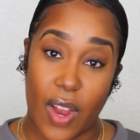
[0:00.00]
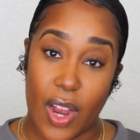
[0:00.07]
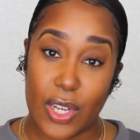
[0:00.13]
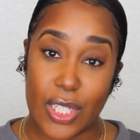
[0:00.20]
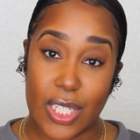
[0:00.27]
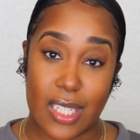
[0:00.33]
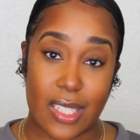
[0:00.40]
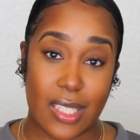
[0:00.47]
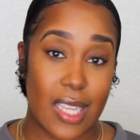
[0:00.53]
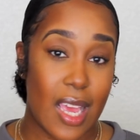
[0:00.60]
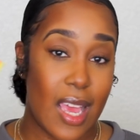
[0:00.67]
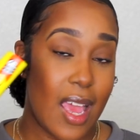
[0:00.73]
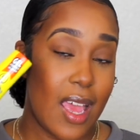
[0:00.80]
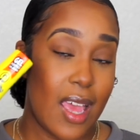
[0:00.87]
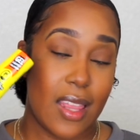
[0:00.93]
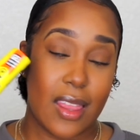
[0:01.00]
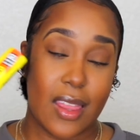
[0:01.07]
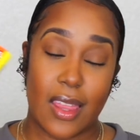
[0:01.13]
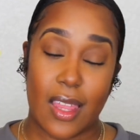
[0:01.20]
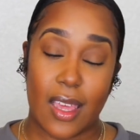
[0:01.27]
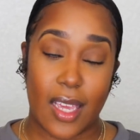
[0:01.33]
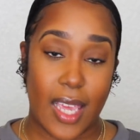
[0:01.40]
versions.
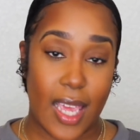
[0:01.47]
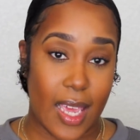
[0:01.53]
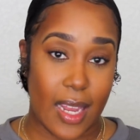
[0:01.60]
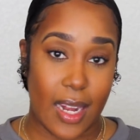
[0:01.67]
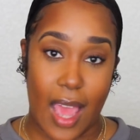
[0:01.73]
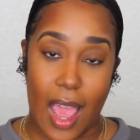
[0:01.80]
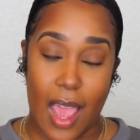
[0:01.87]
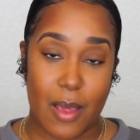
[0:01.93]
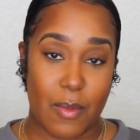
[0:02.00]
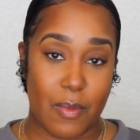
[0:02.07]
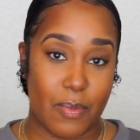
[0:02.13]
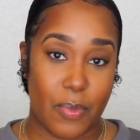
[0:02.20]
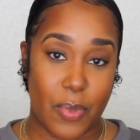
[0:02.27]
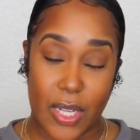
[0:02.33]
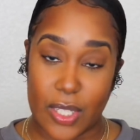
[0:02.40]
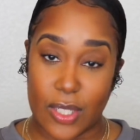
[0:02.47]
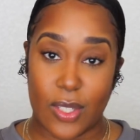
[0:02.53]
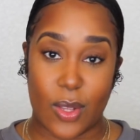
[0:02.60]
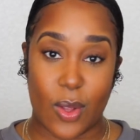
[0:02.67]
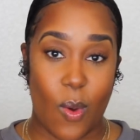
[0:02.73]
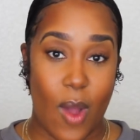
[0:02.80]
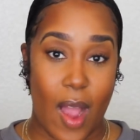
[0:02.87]
Again, I am preaching
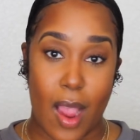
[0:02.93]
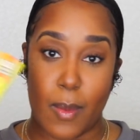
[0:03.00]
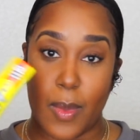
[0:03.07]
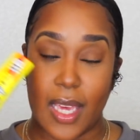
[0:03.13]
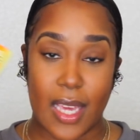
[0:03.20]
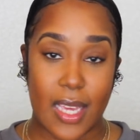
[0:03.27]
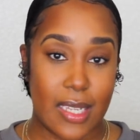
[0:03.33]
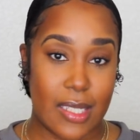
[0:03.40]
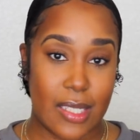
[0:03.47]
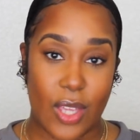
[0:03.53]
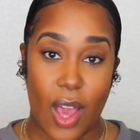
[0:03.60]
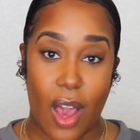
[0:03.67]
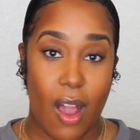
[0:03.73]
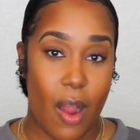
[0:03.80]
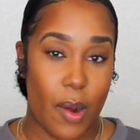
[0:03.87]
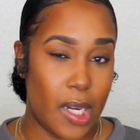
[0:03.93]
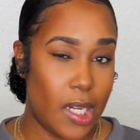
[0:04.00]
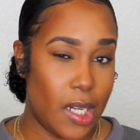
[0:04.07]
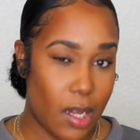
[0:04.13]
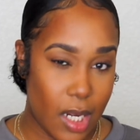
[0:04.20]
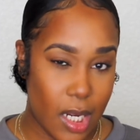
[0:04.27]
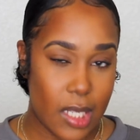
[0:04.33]
to the choir because y'all already
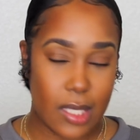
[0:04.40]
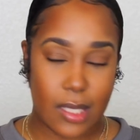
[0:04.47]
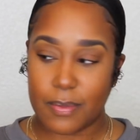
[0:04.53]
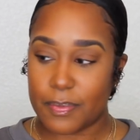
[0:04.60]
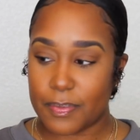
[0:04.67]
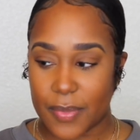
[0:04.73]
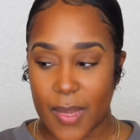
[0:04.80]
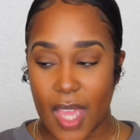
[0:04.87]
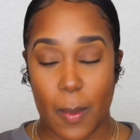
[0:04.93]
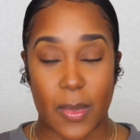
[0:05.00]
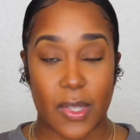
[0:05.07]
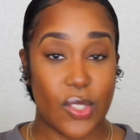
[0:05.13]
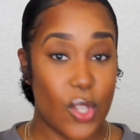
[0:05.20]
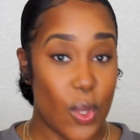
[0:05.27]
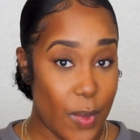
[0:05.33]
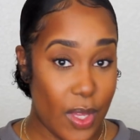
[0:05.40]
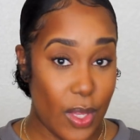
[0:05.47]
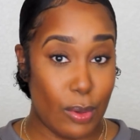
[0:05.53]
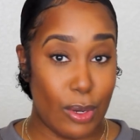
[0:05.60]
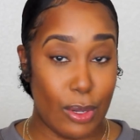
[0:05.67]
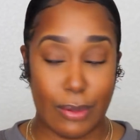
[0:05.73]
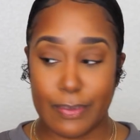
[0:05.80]
noticed. I'm assuming
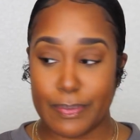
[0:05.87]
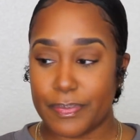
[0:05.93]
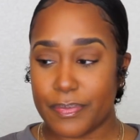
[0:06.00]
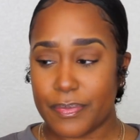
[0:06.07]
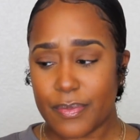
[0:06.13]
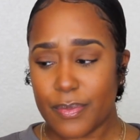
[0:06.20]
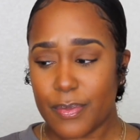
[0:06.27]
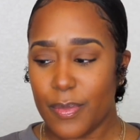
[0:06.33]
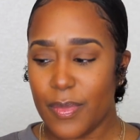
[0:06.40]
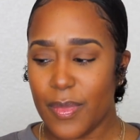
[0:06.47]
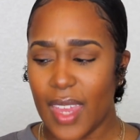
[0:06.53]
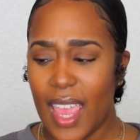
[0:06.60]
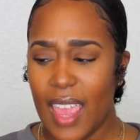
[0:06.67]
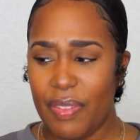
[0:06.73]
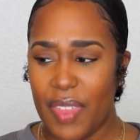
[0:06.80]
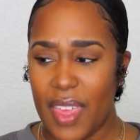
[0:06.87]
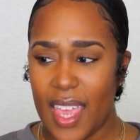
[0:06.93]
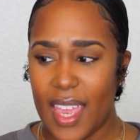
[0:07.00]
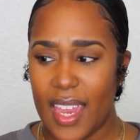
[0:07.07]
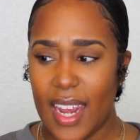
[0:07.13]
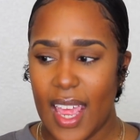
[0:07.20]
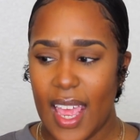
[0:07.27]
you do. And
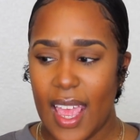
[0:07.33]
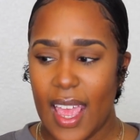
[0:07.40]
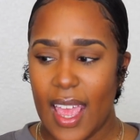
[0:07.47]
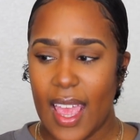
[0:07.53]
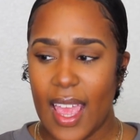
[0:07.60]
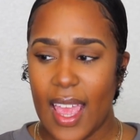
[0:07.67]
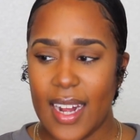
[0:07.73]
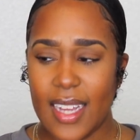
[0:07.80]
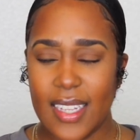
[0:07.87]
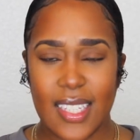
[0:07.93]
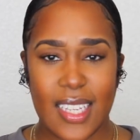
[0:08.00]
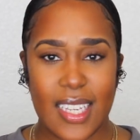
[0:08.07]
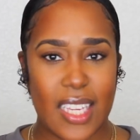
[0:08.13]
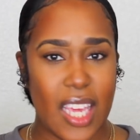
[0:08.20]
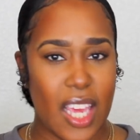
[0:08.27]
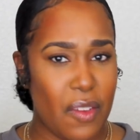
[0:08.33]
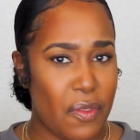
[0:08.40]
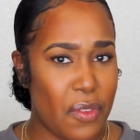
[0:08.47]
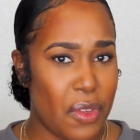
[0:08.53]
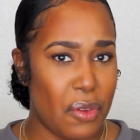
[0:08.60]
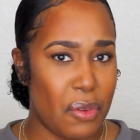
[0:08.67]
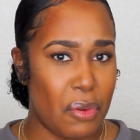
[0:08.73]
then it doesn't give
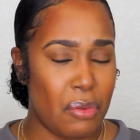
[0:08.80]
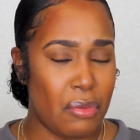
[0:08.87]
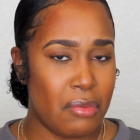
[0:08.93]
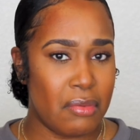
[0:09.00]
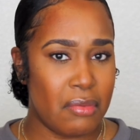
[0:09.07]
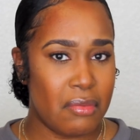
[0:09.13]
you,